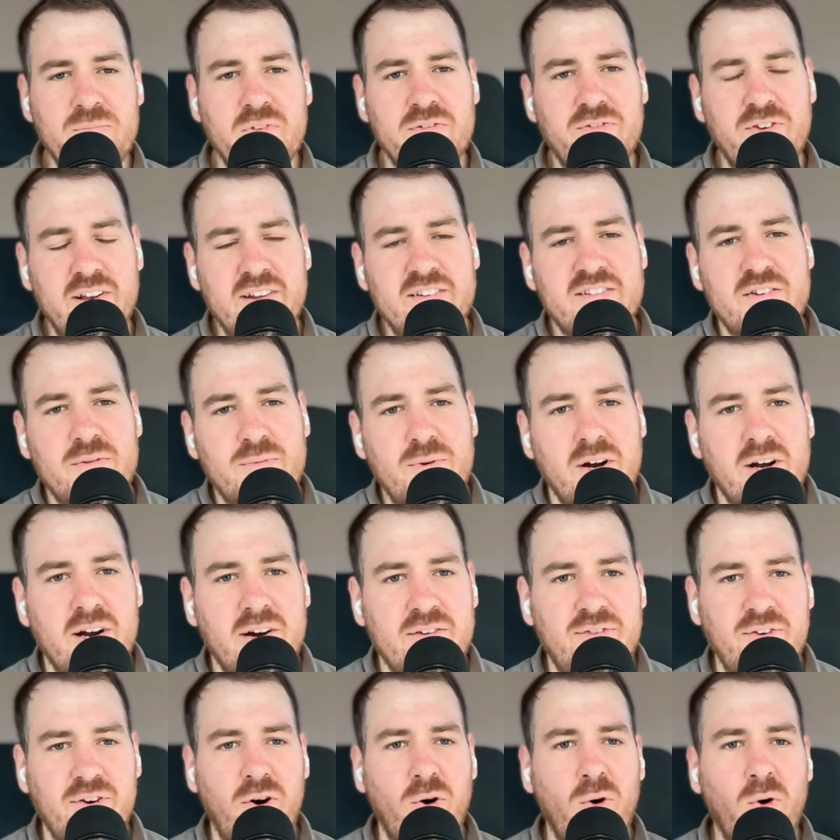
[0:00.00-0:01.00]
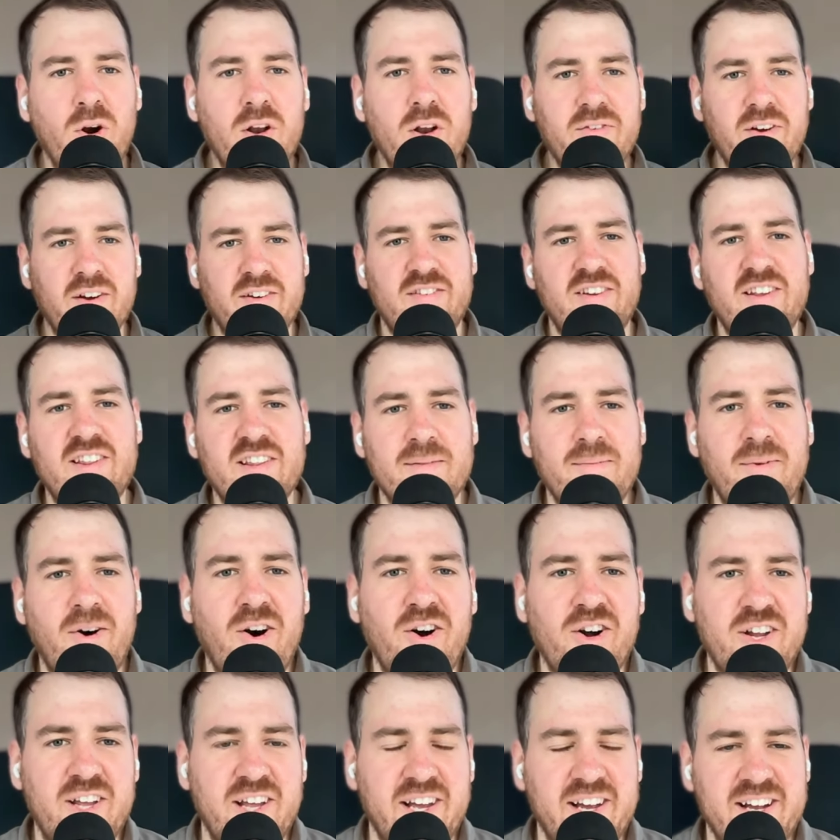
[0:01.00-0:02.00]
for this to work for all of us in the
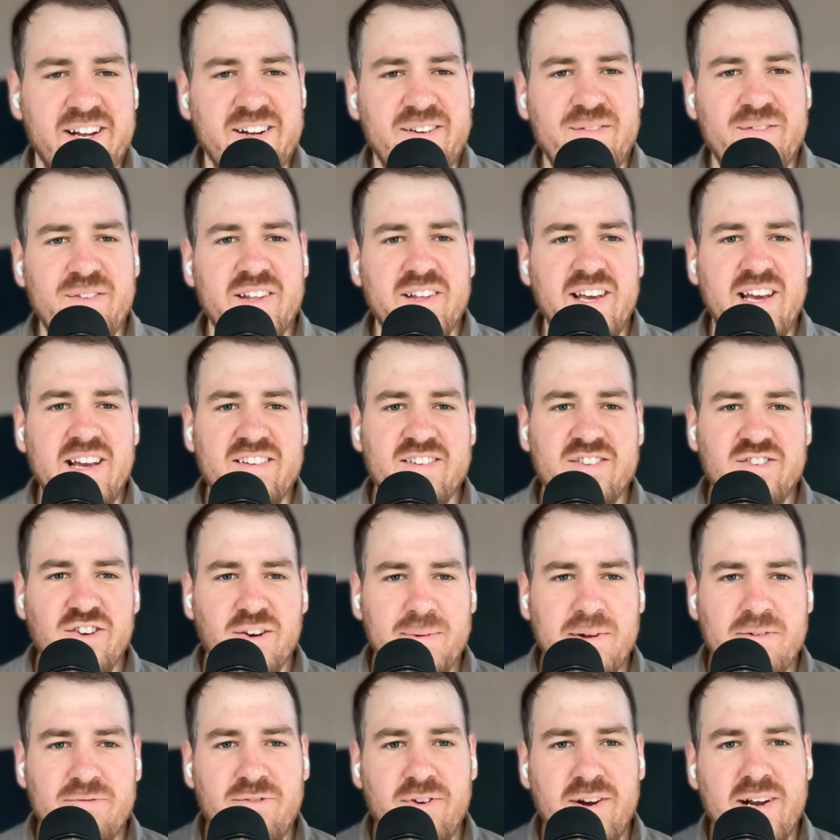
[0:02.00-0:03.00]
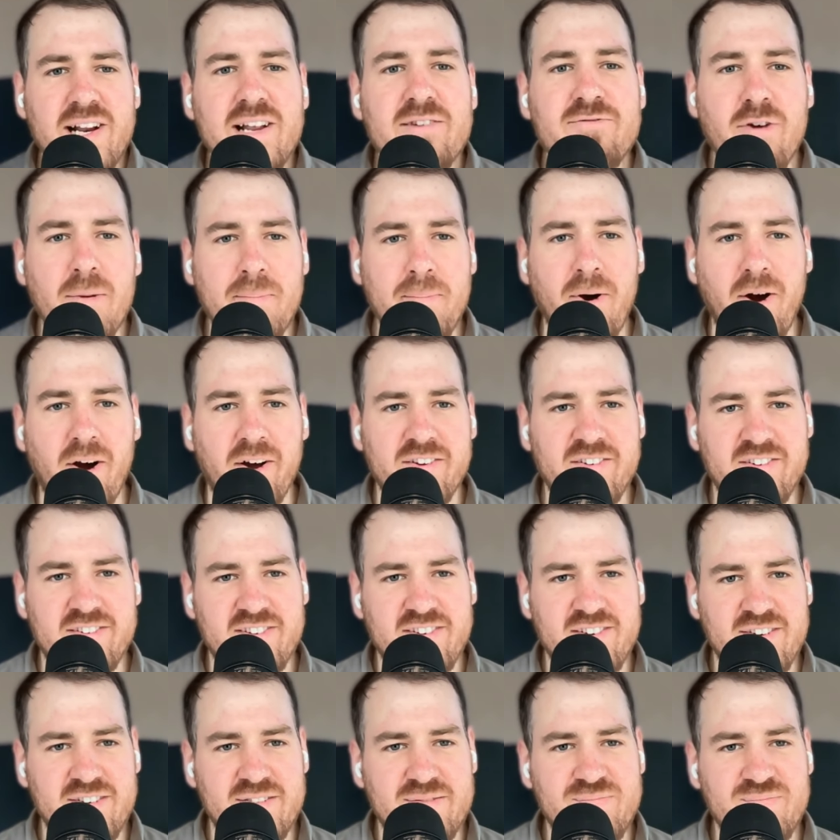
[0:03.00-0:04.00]
market, it's got to be really
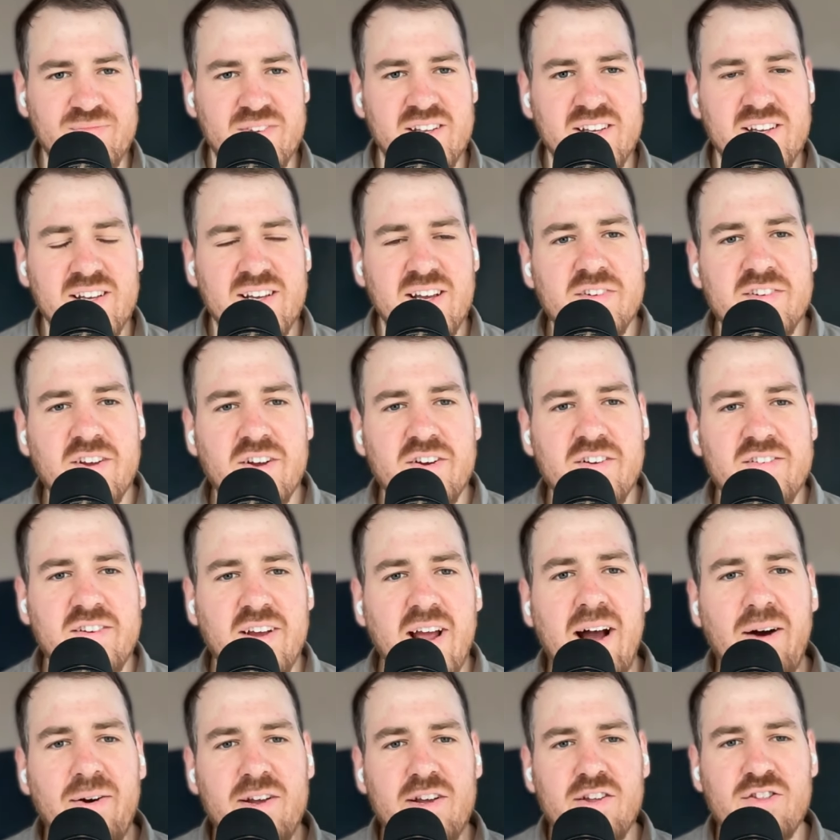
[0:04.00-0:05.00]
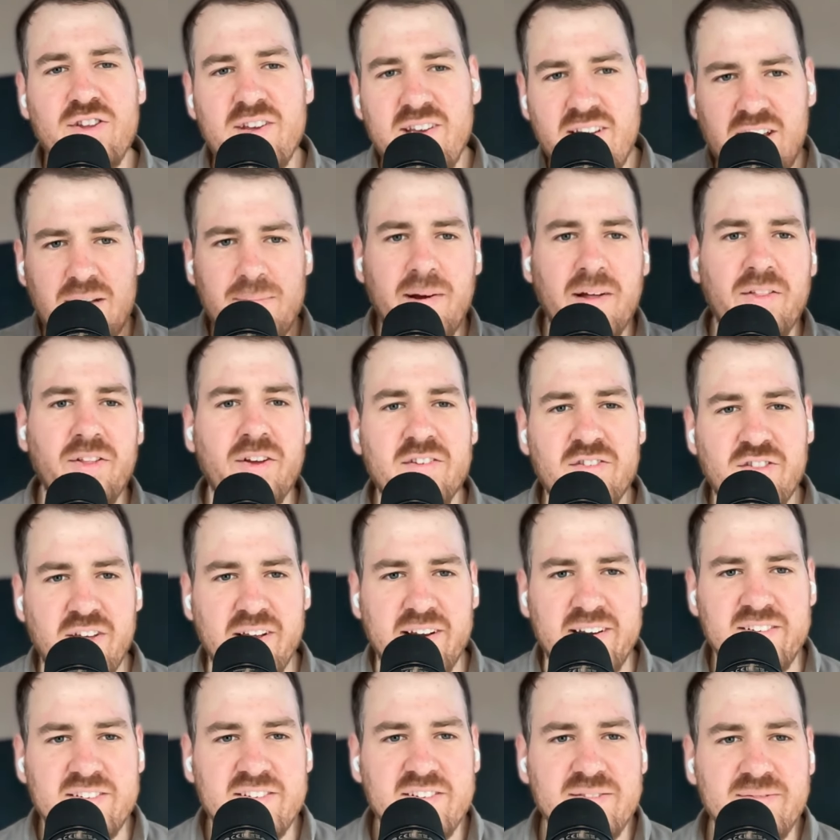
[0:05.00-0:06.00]
robust. So how are you thinking about those
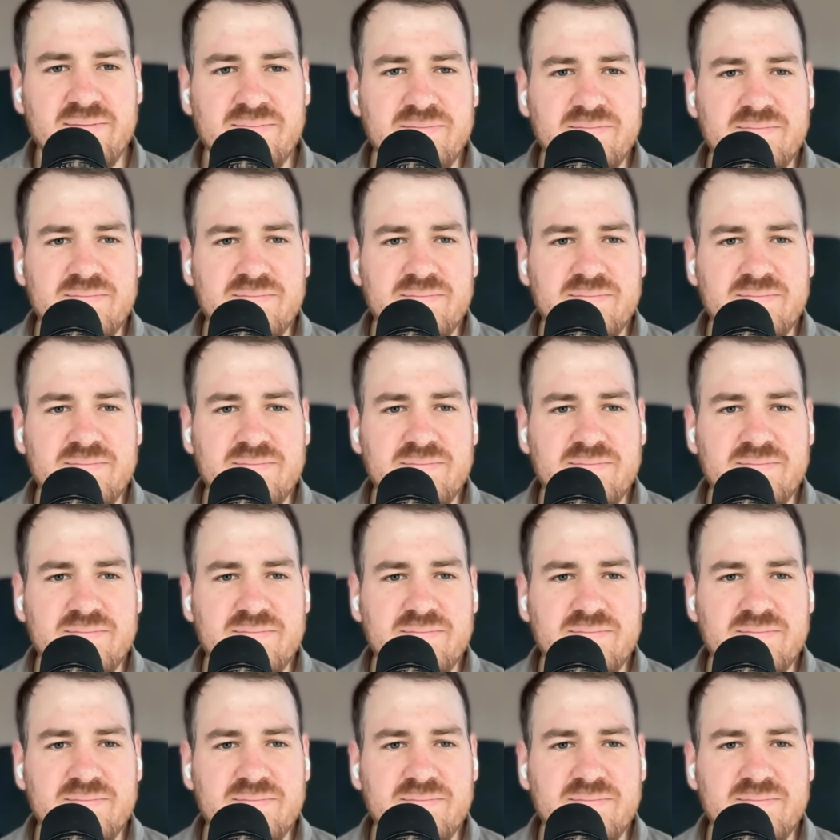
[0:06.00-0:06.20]
things?